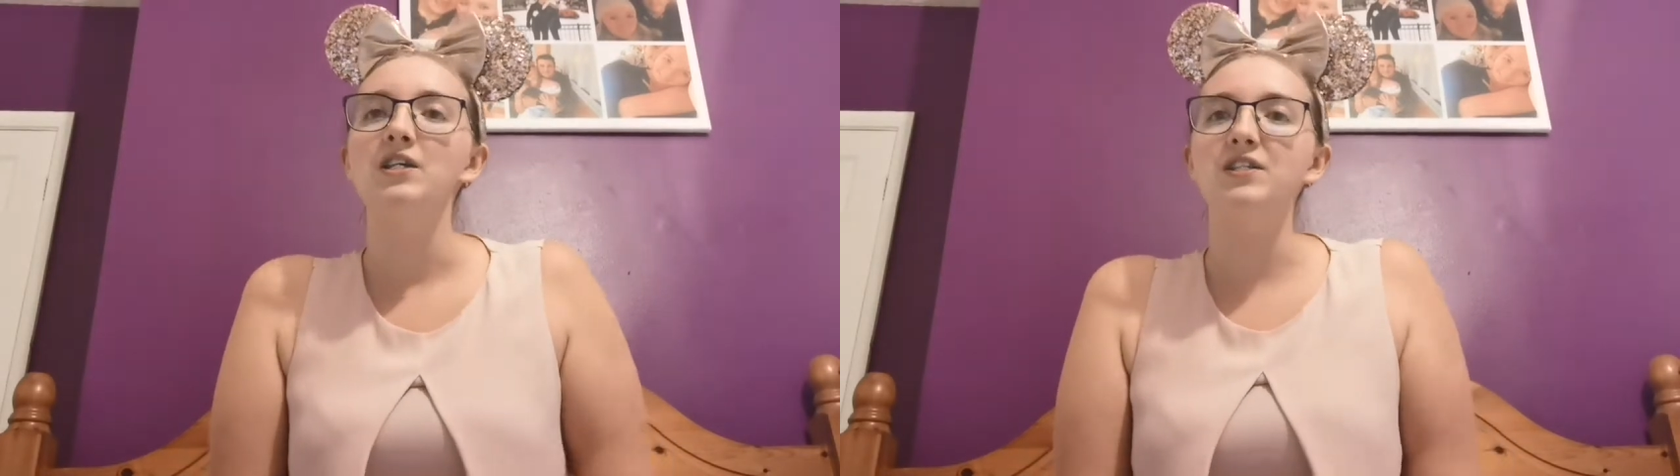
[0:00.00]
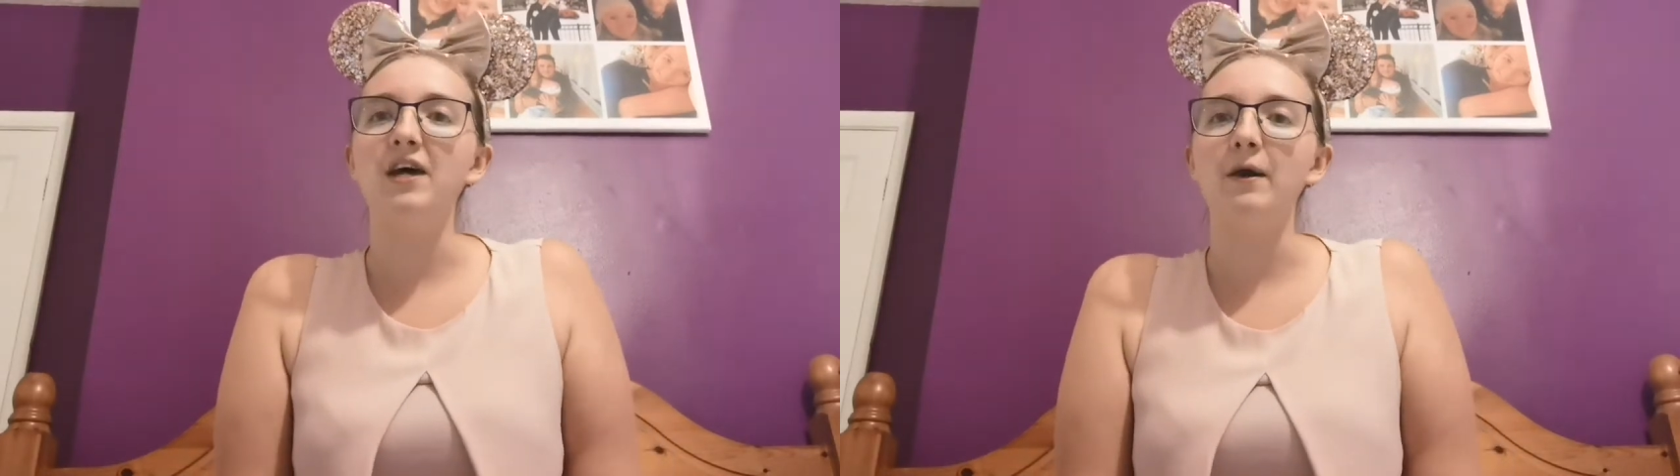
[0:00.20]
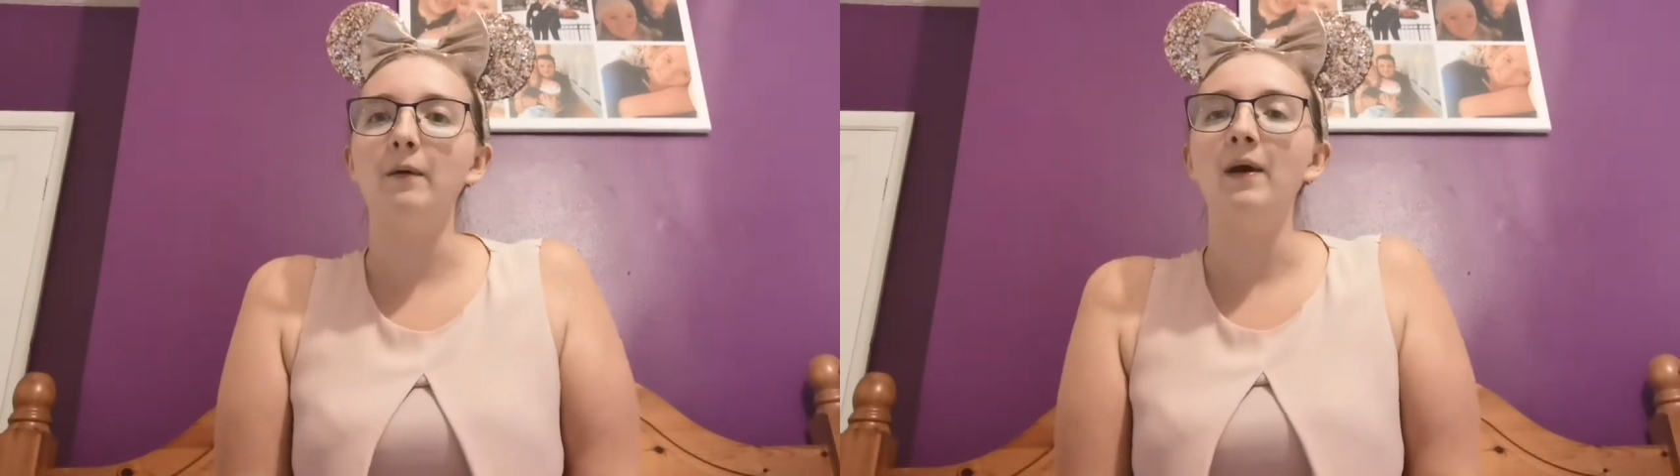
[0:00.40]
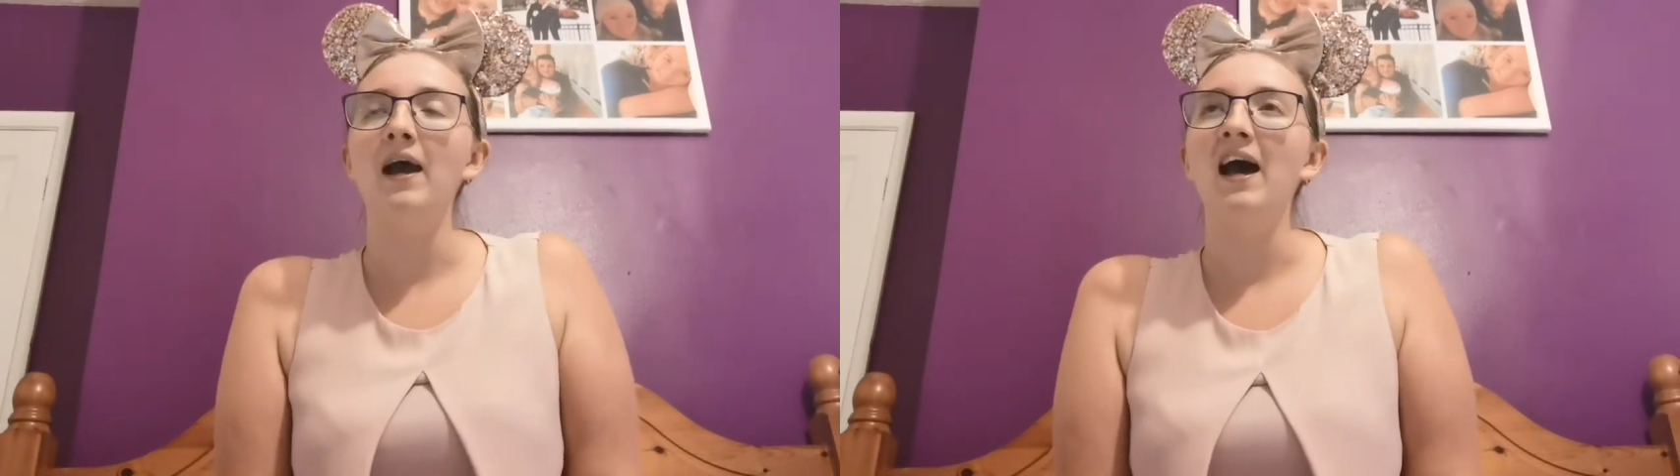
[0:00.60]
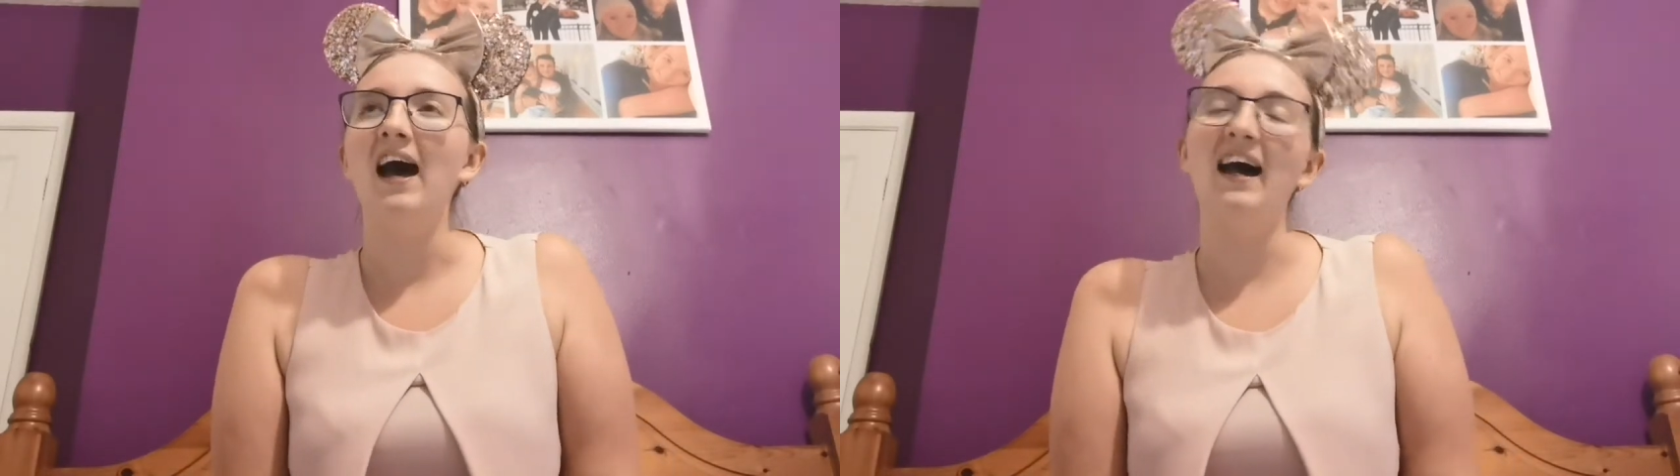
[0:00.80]
So,
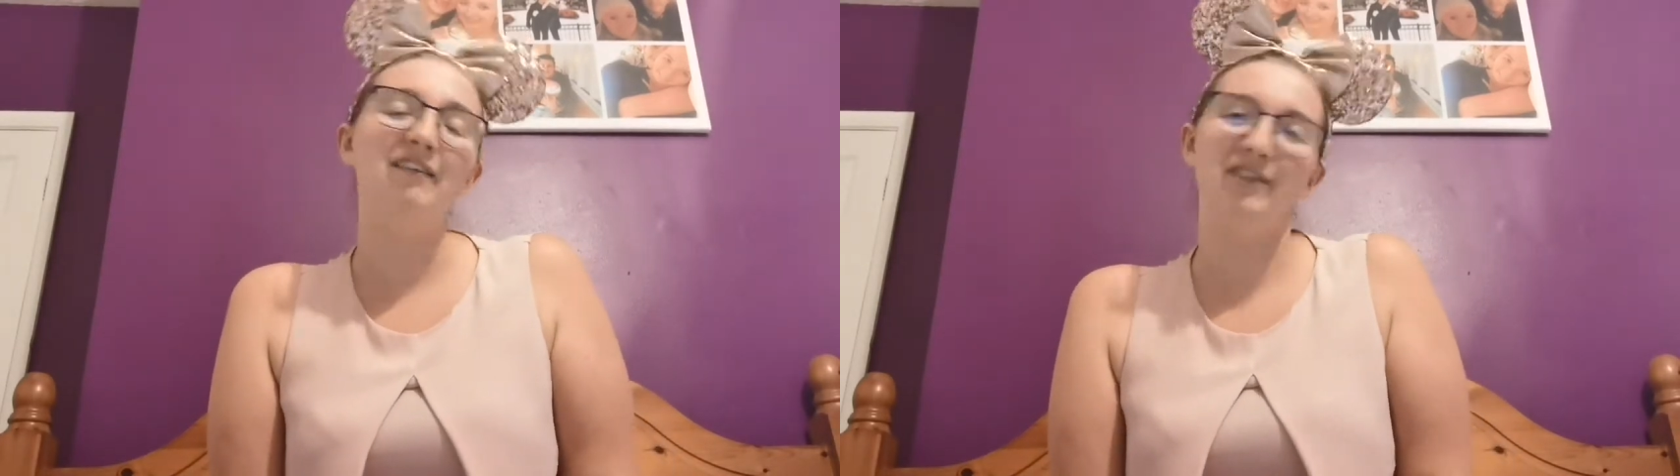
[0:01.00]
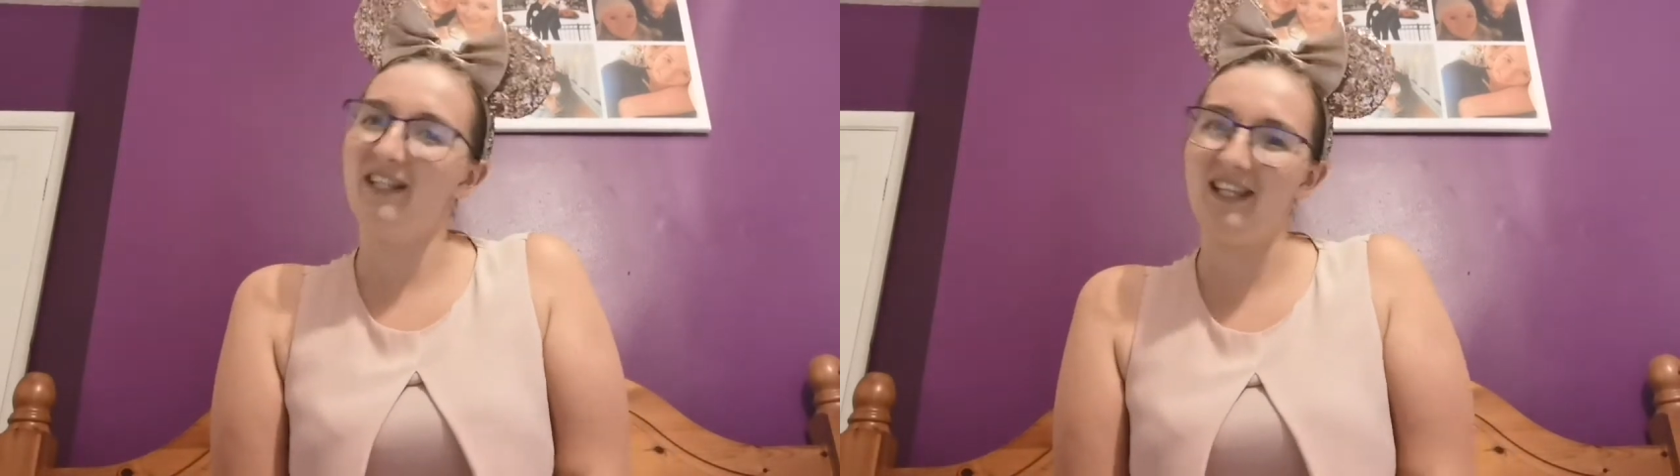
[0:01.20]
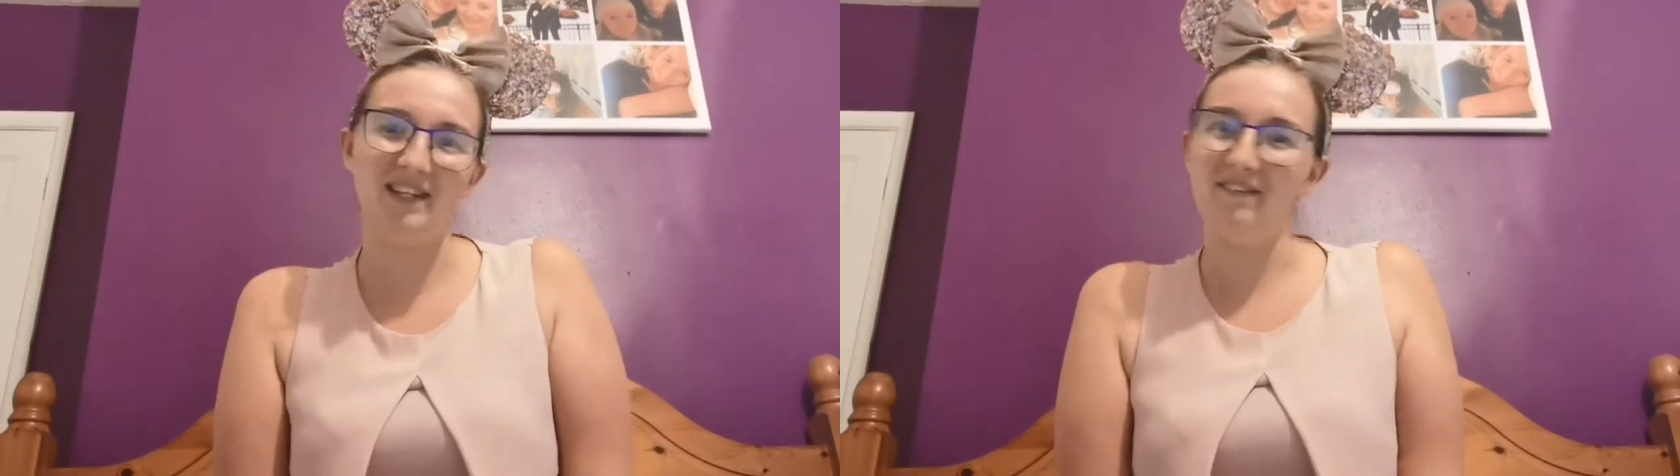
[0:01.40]
I really